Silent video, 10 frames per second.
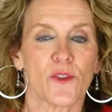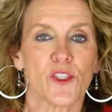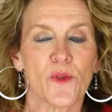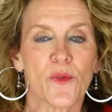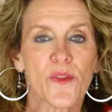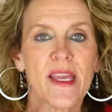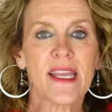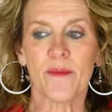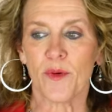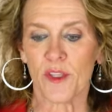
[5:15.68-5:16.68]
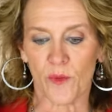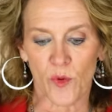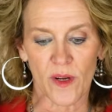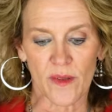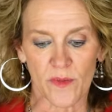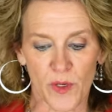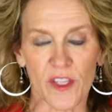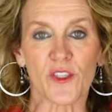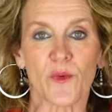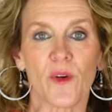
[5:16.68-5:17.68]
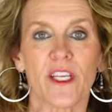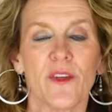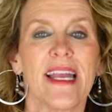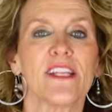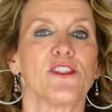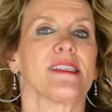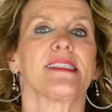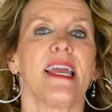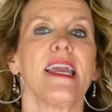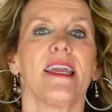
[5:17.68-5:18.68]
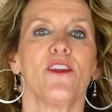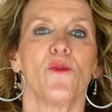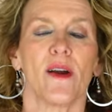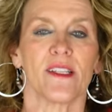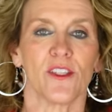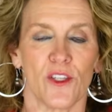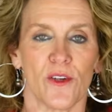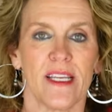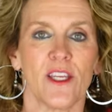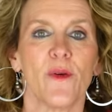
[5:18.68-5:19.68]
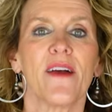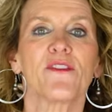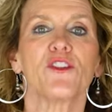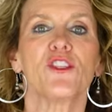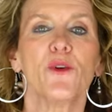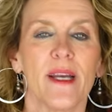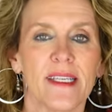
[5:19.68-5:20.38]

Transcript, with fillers: So as you think and put it to work, you can't just say you want to learn it. You have to do